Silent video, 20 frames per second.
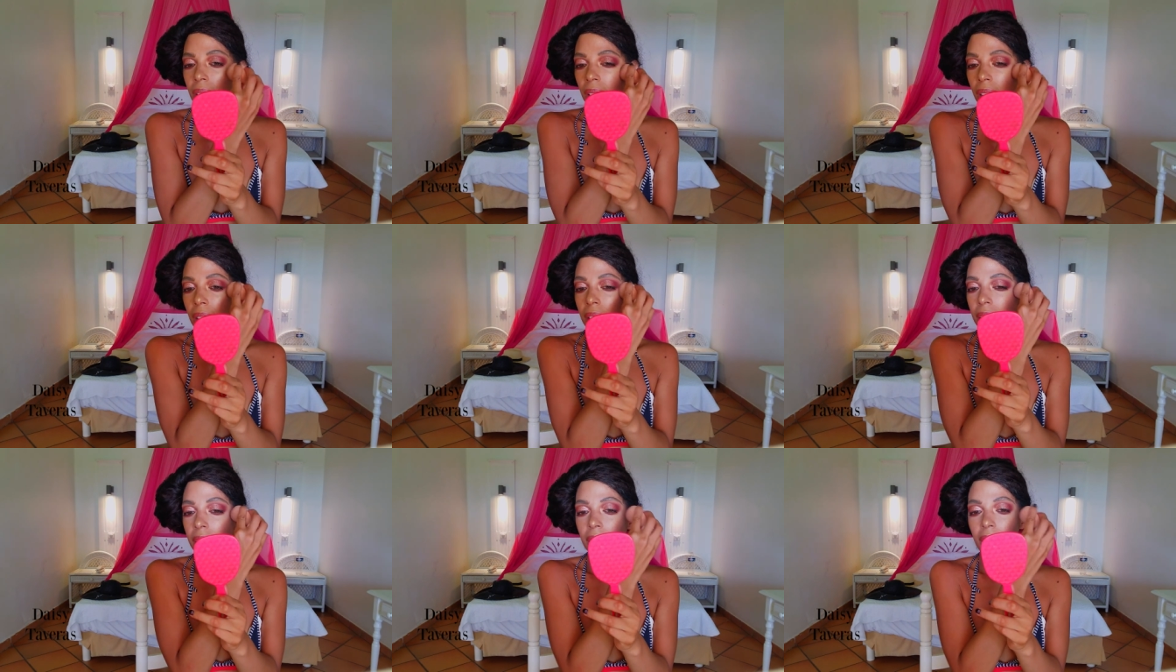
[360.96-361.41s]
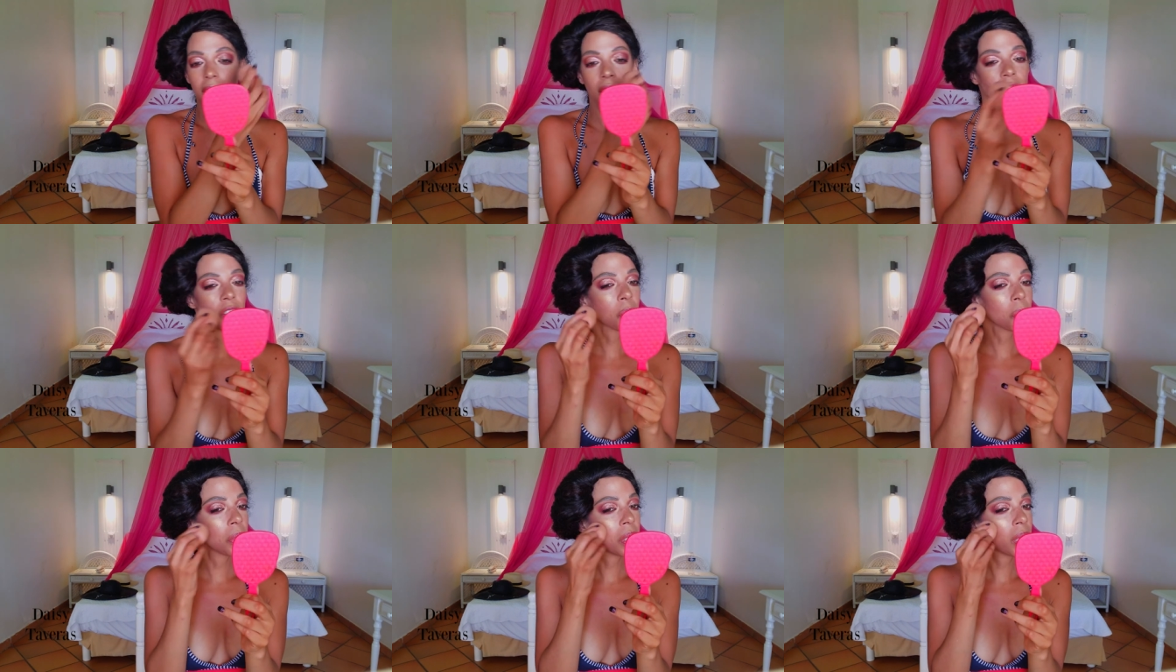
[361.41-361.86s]
and it
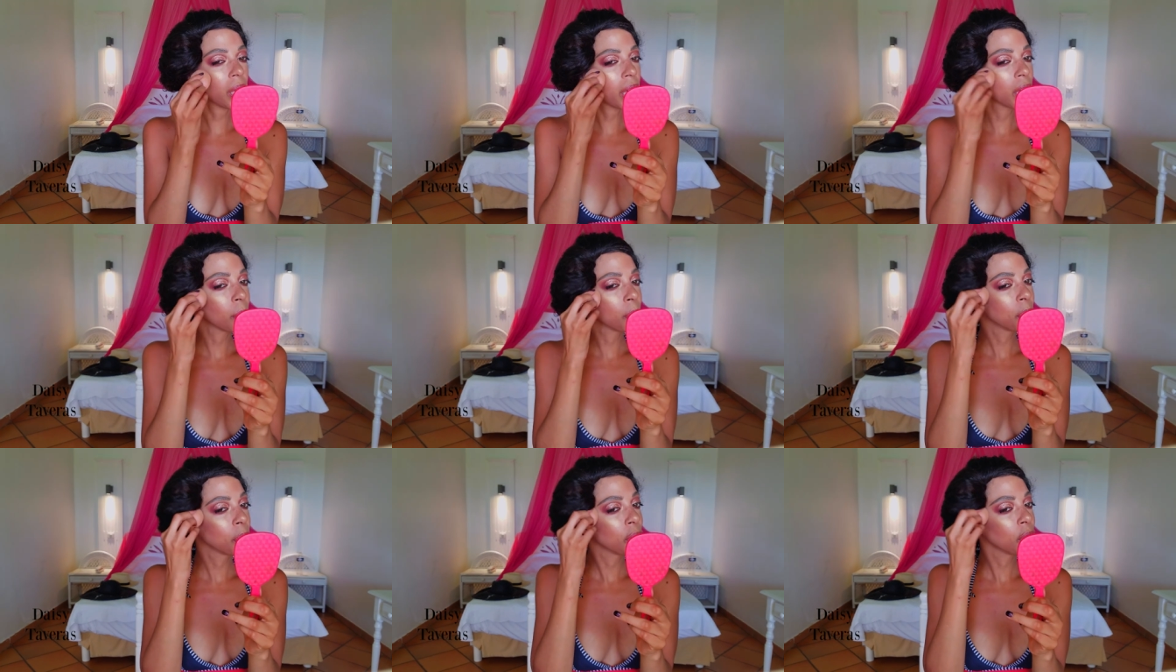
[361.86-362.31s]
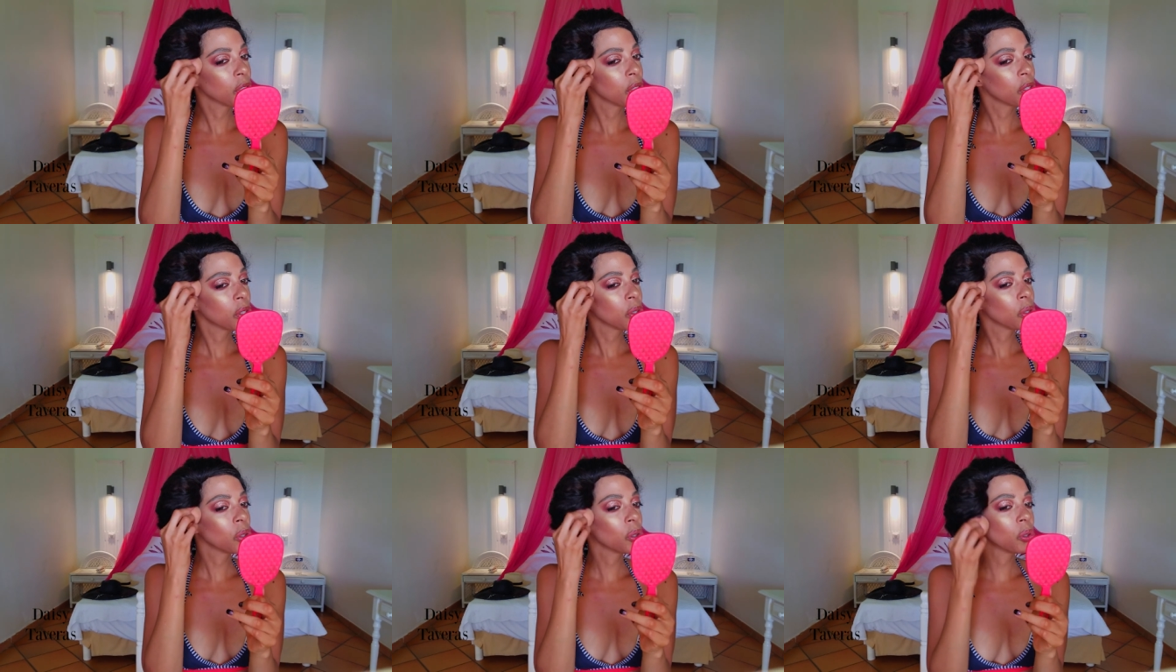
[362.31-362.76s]
gives me
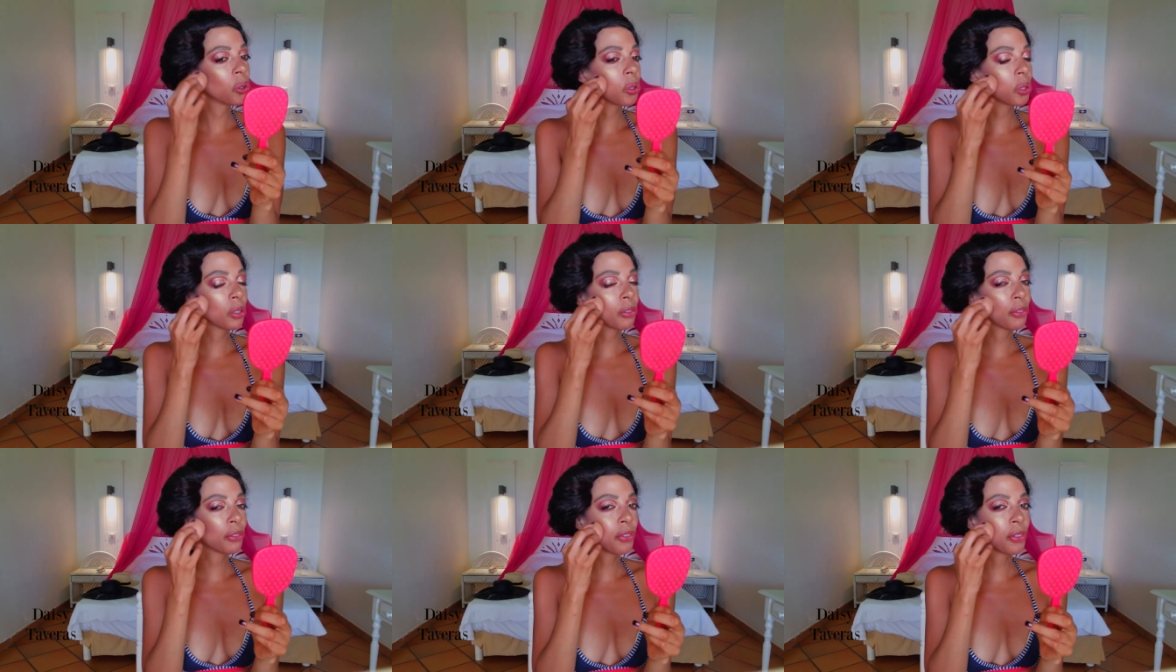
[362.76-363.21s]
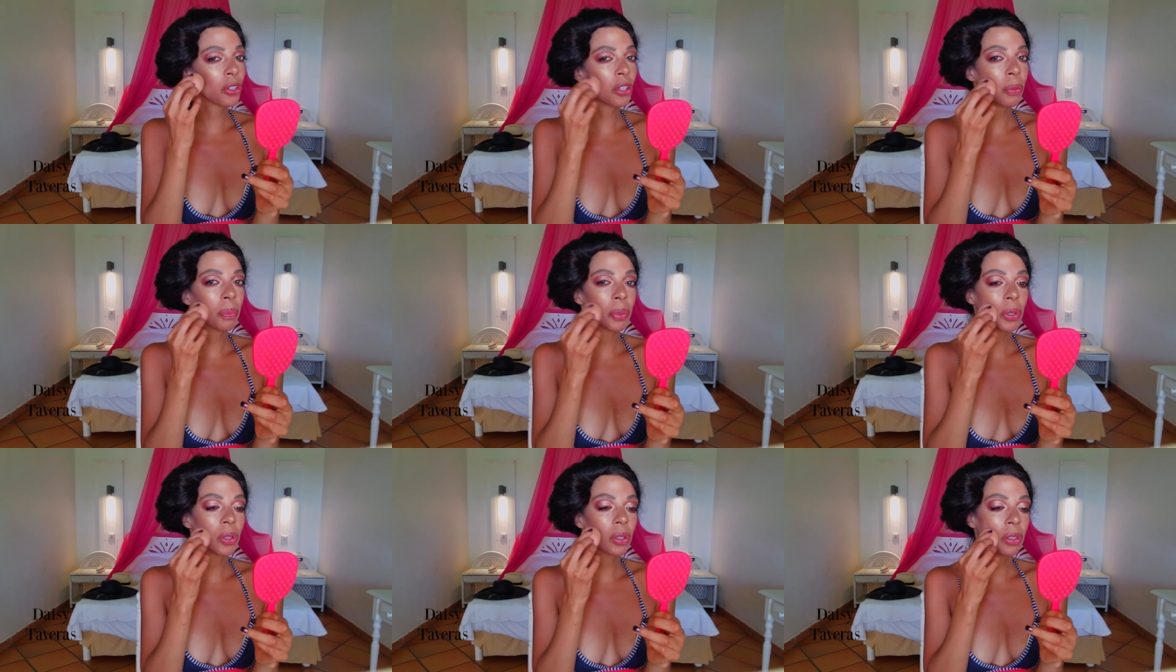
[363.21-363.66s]
a beautiful,
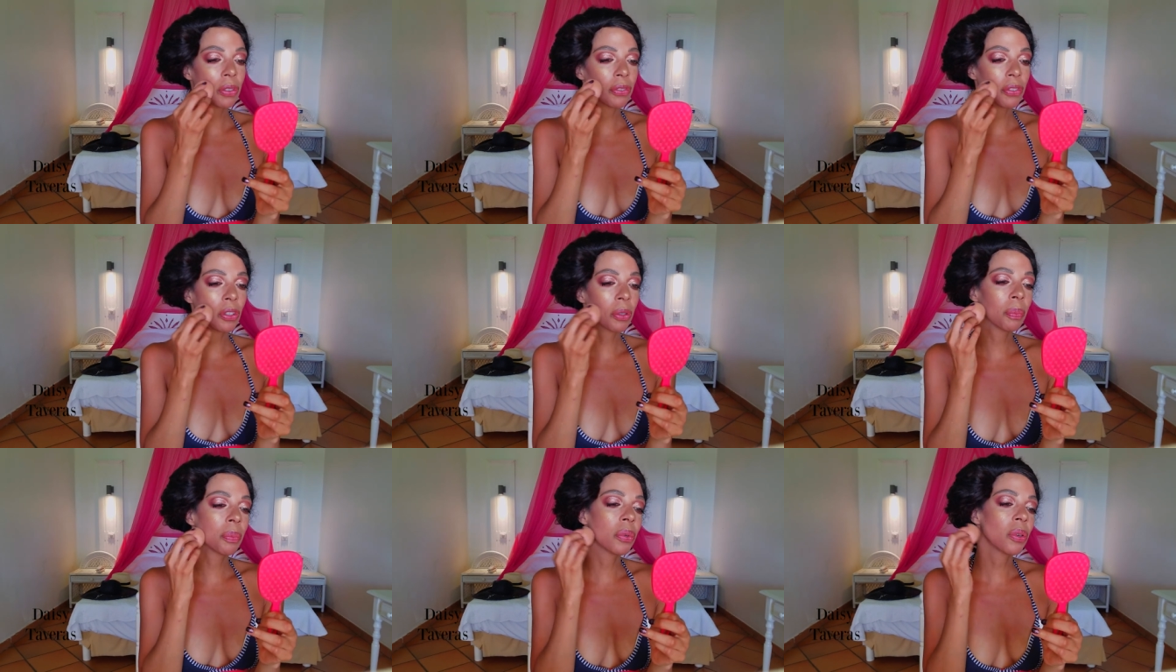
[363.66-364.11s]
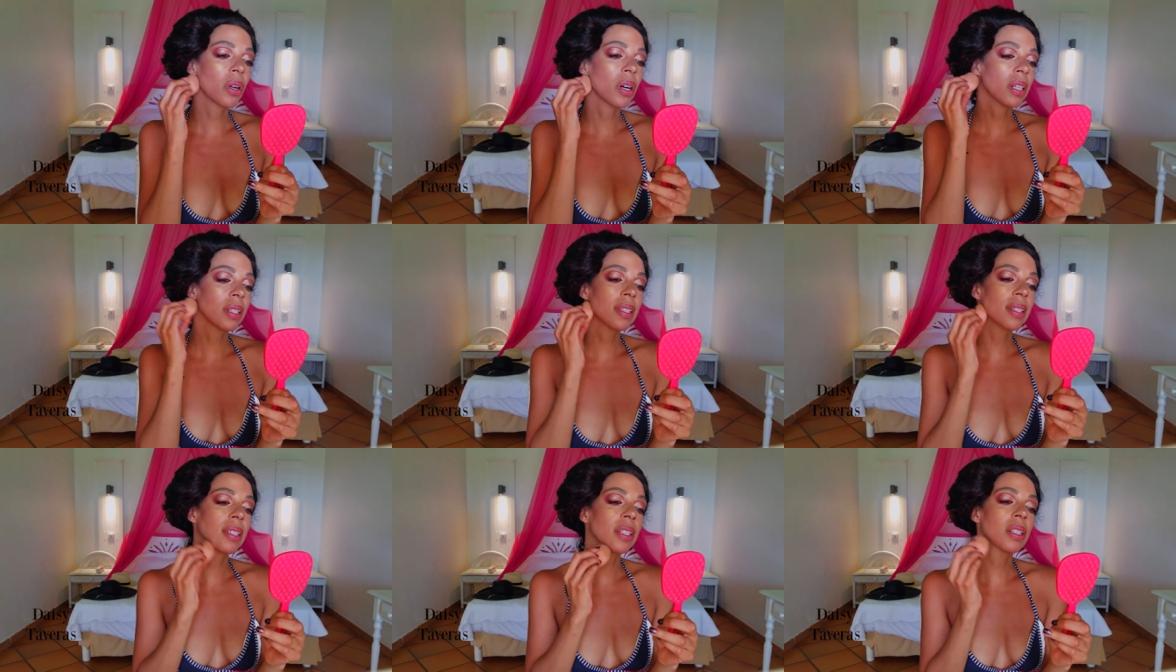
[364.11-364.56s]
beautiful
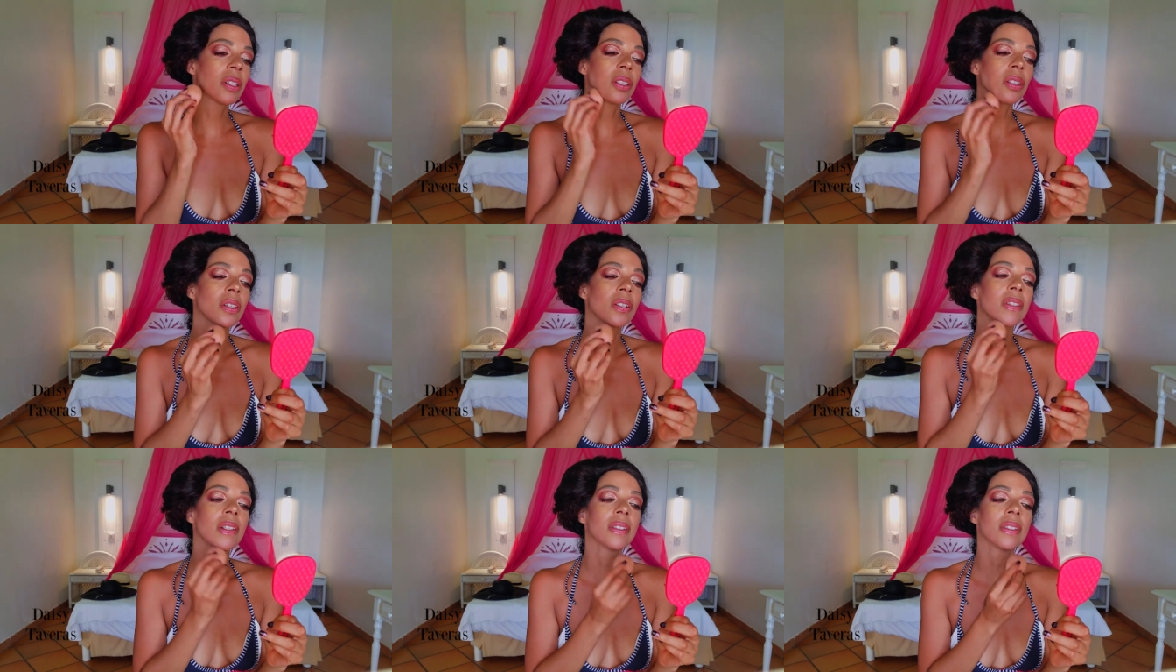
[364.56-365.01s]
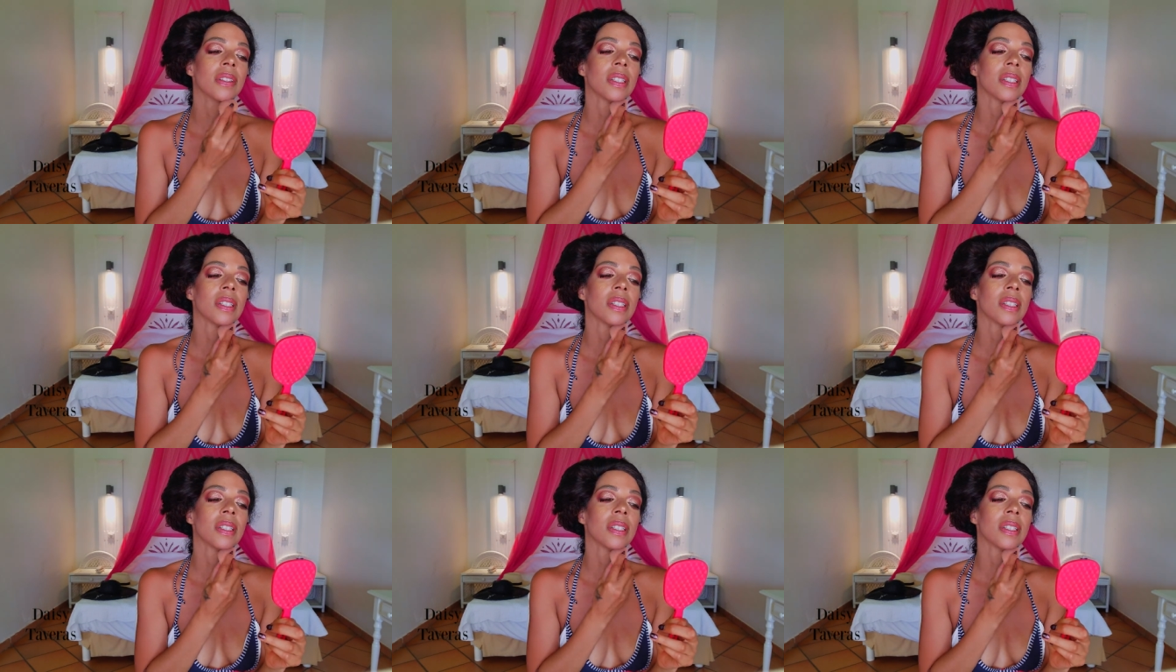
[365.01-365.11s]
bronzy glow.